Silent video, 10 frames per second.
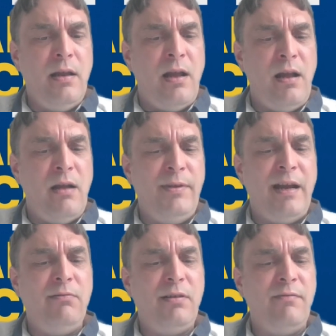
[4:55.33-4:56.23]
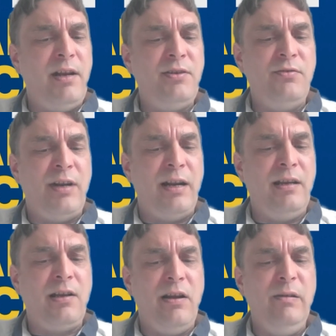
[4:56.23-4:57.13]
Without conversion tracking,
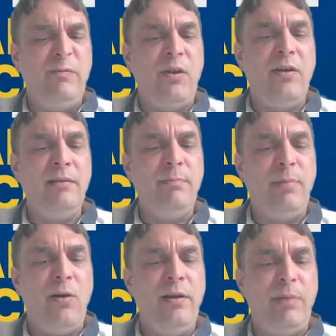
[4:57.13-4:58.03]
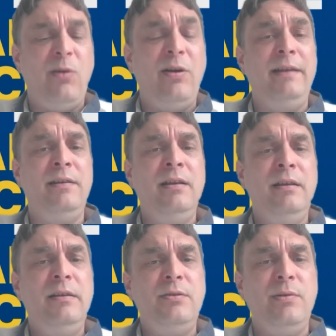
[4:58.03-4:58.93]
you're kind of flying blind
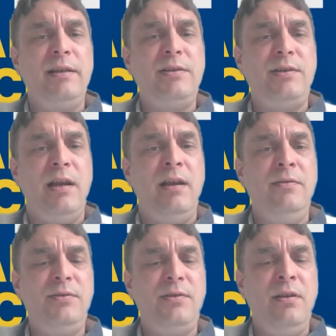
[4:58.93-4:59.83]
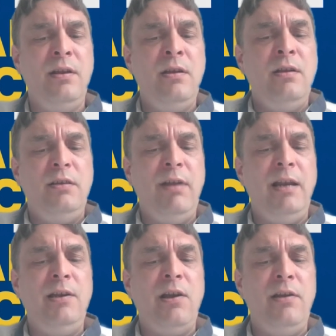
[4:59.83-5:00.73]
to an extent. So you
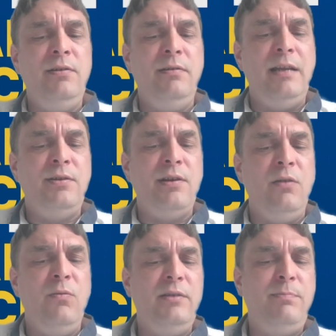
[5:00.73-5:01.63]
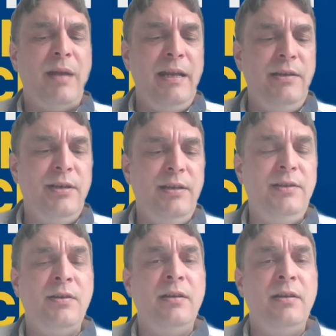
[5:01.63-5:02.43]
really need to know which pages,